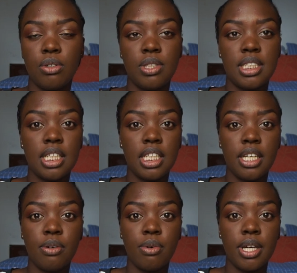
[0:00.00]

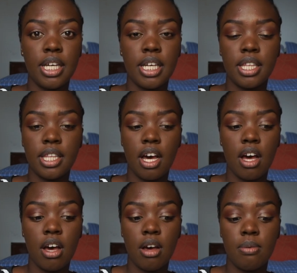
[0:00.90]
dealing with
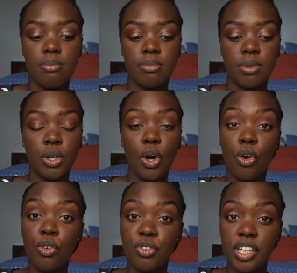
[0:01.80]

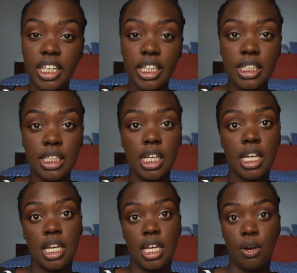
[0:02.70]
COVID
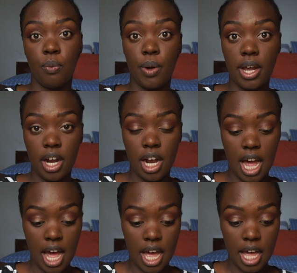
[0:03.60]
where
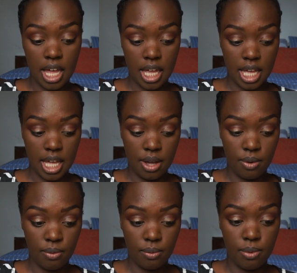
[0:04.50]
I
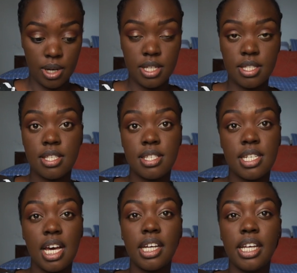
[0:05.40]
was
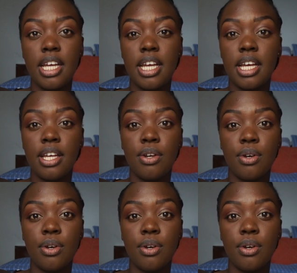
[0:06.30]
studying,